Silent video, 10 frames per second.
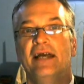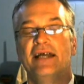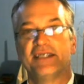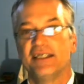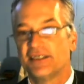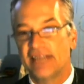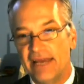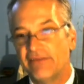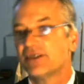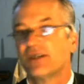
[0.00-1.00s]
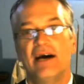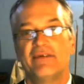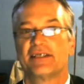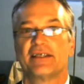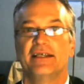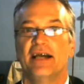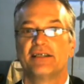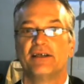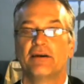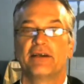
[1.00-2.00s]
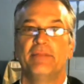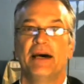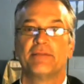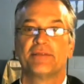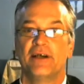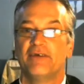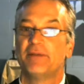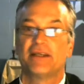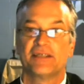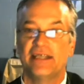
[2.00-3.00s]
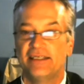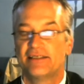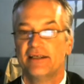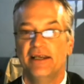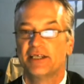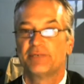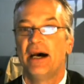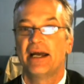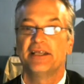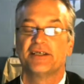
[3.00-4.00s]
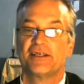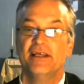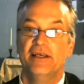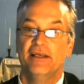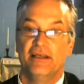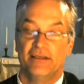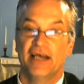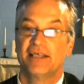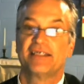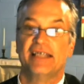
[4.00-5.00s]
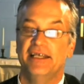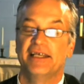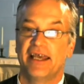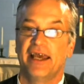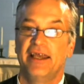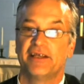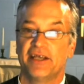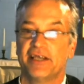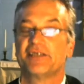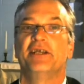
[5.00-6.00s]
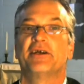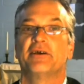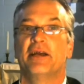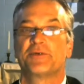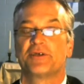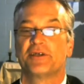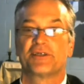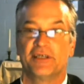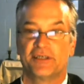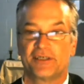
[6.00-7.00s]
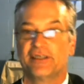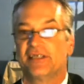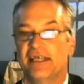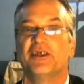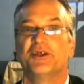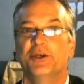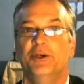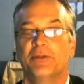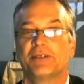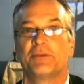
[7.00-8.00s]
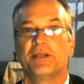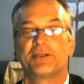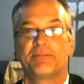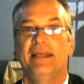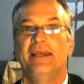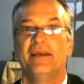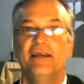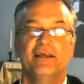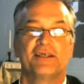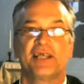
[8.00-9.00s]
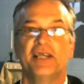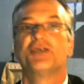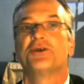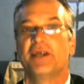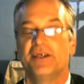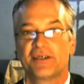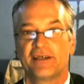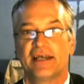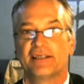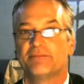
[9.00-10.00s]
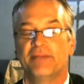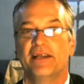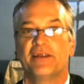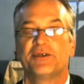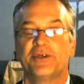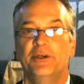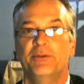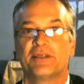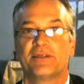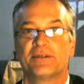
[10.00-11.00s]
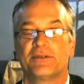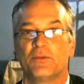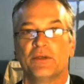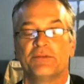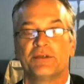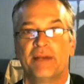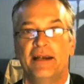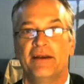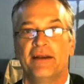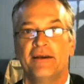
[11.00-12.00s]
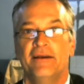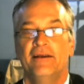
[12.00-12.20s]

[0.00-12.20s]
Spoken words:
And since David is obviously not talking about himself, because his body does see decay, it does see corruption, it's in the tomb as we speak, centuries it's been in the tomb when it was buried.